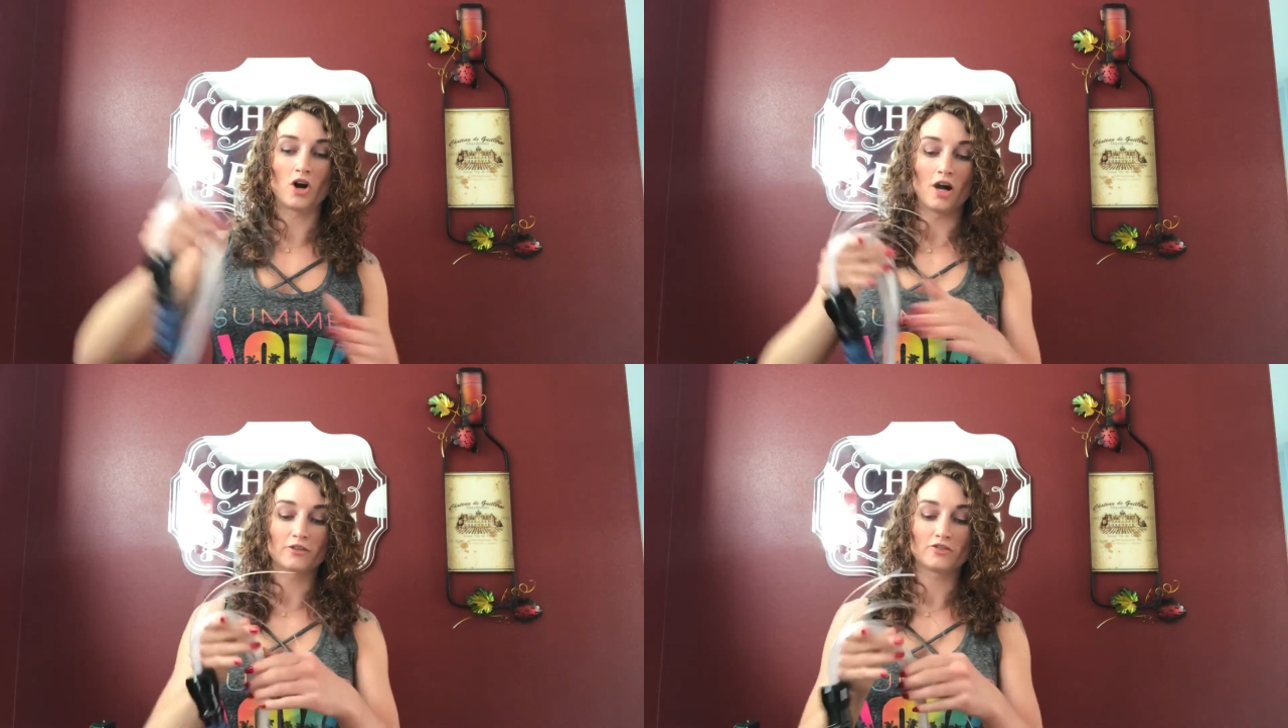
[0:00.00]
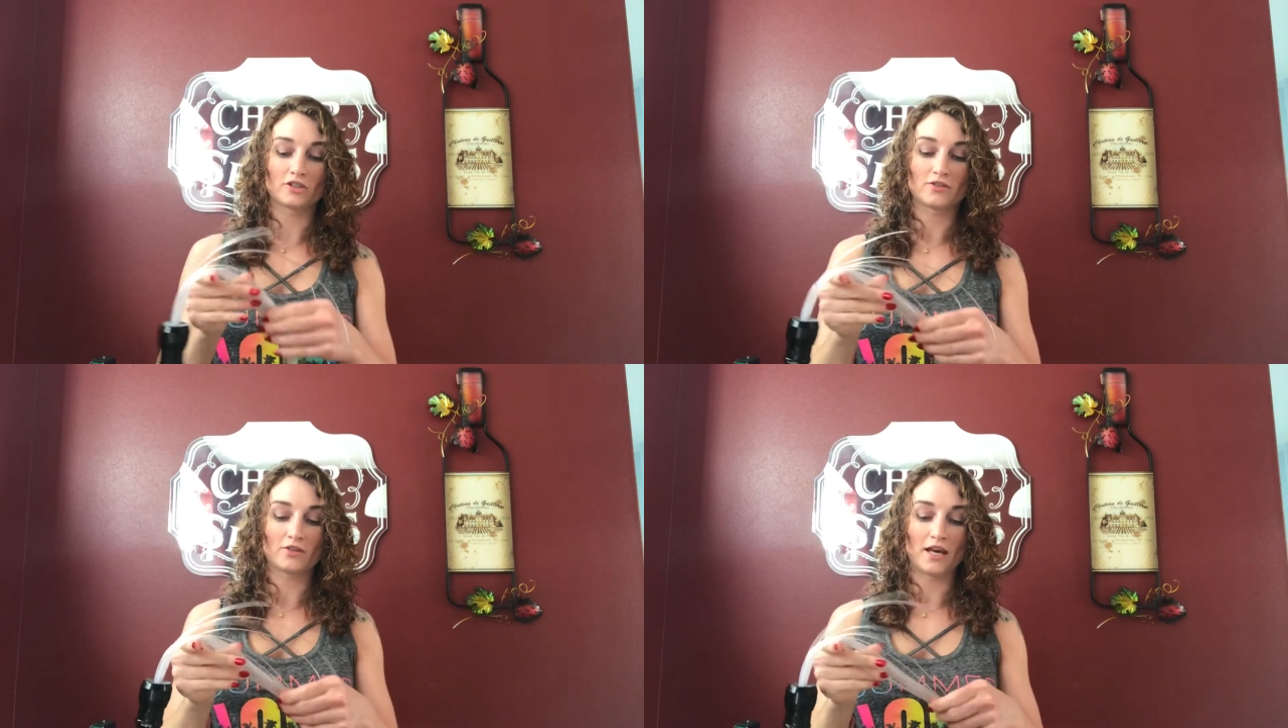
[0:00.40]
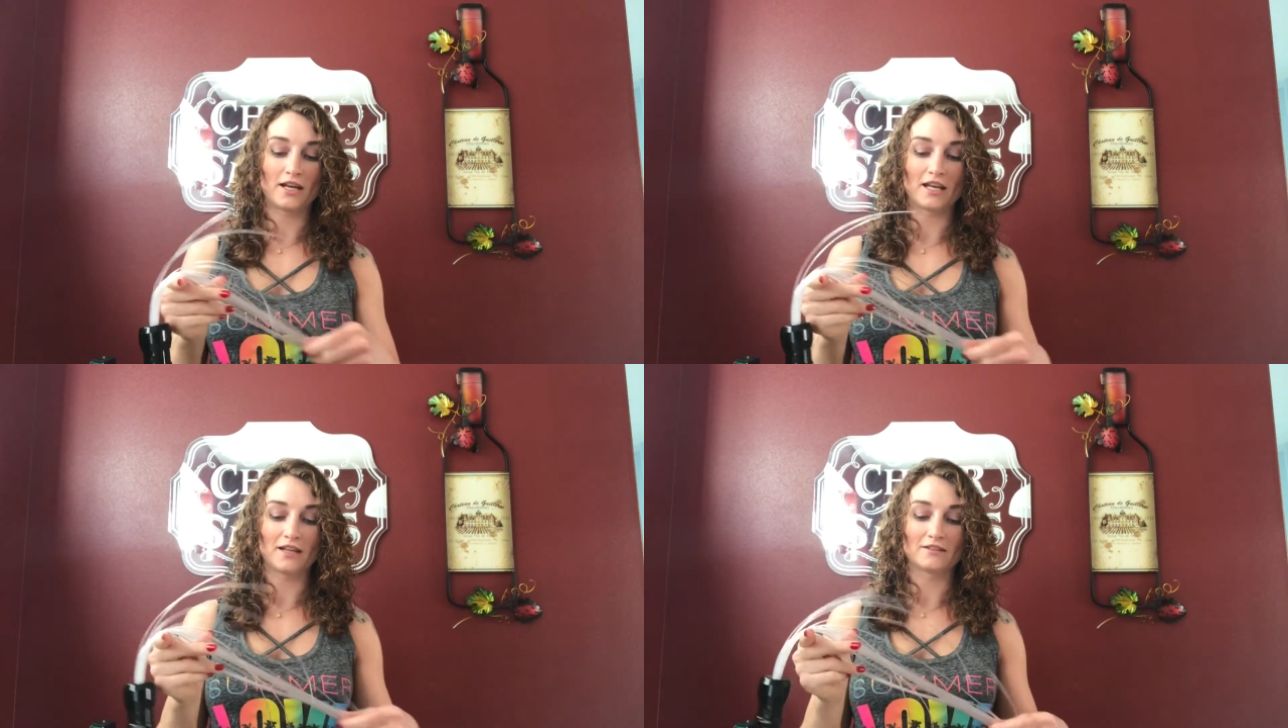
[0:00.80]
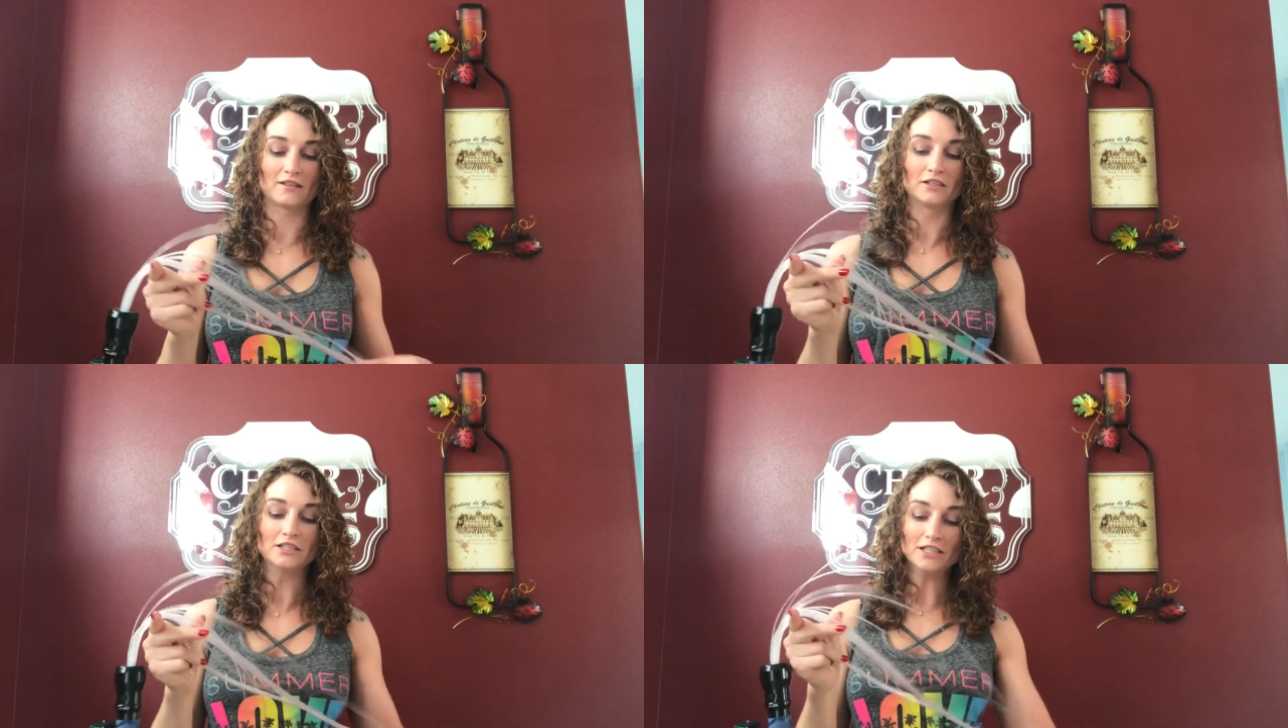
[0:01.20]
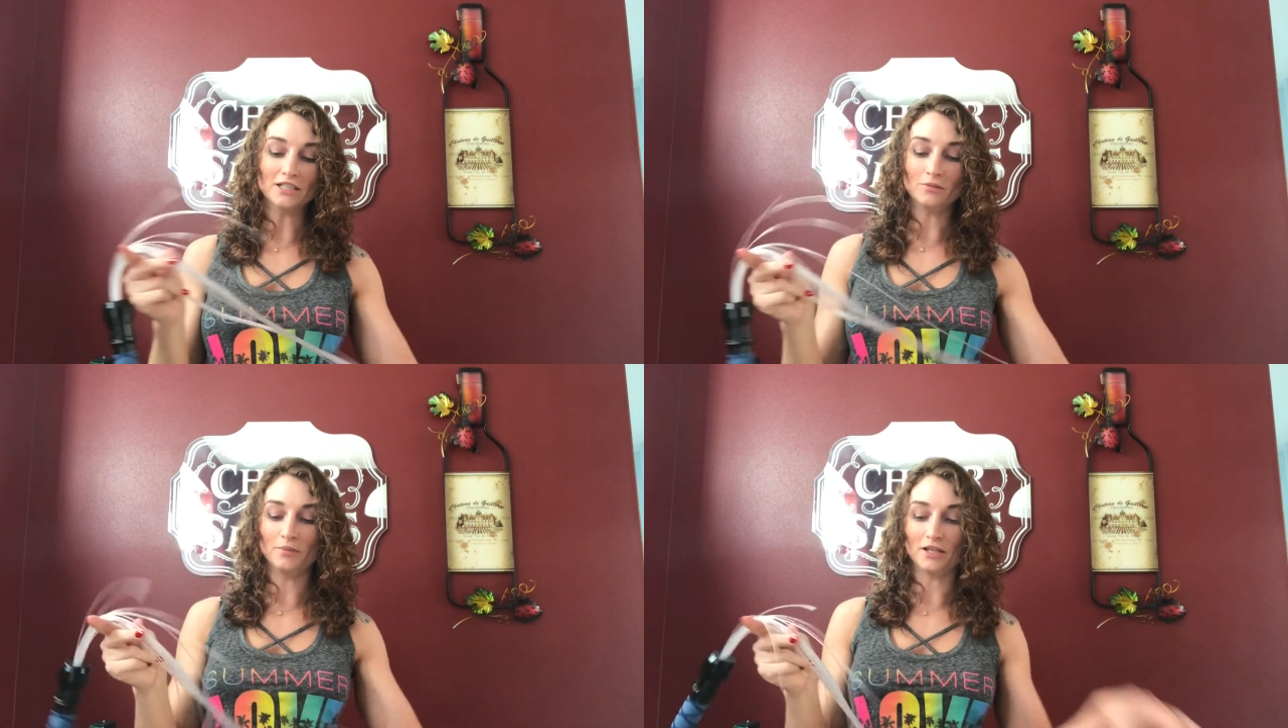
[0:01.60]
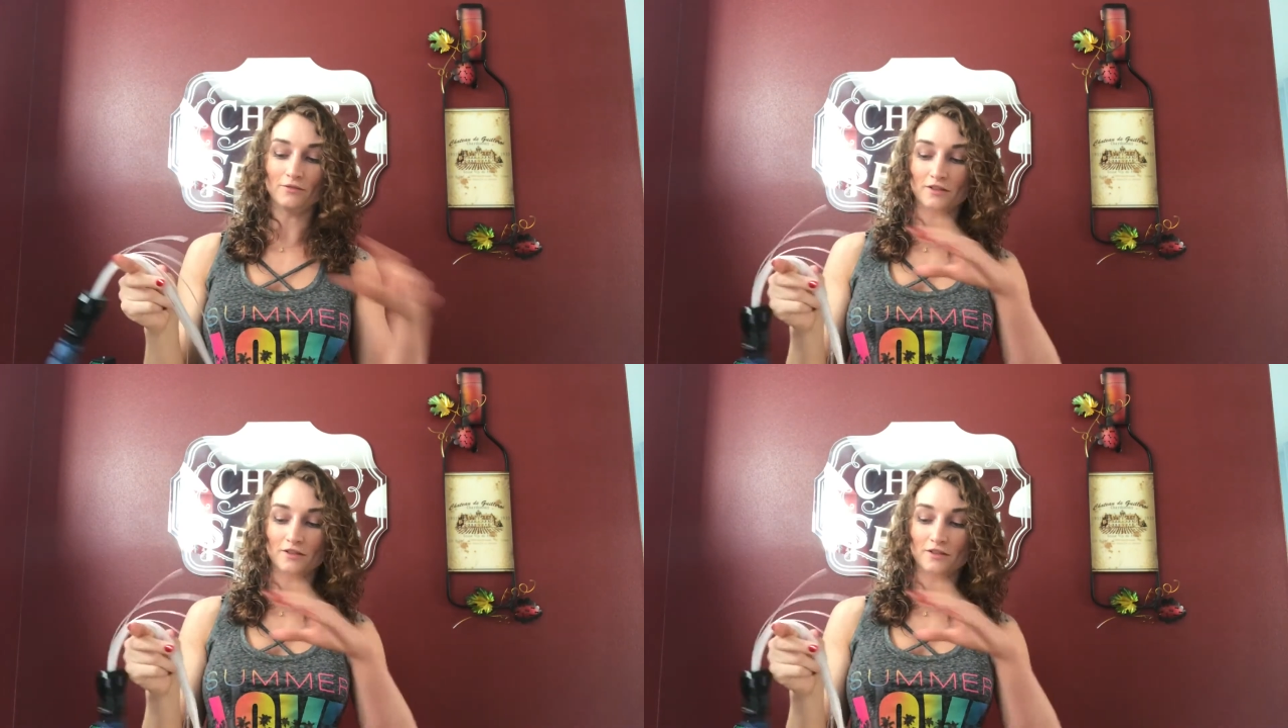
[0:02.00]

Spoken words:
cloth just so that it gets a little bit of